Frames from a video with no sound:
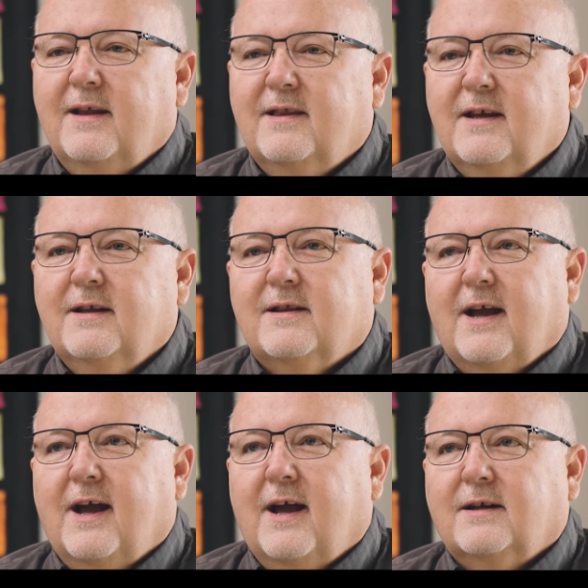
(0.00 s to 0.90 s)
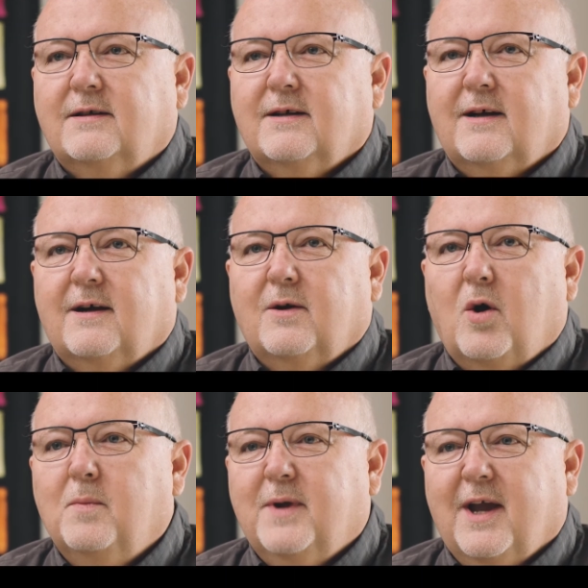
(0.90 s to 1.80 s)
I think that
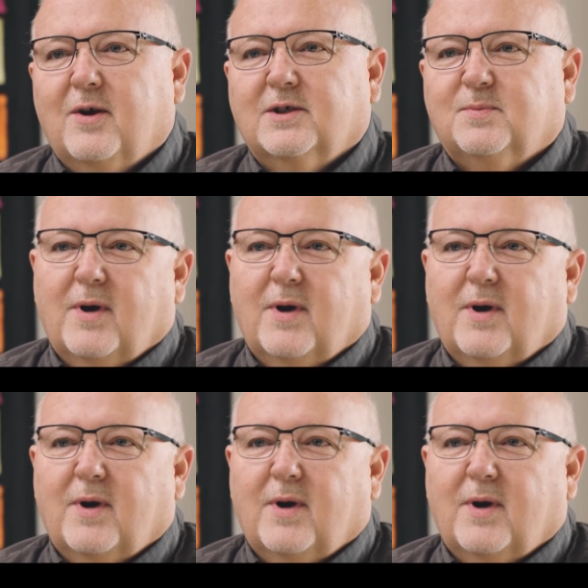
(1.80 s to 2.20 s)
home care is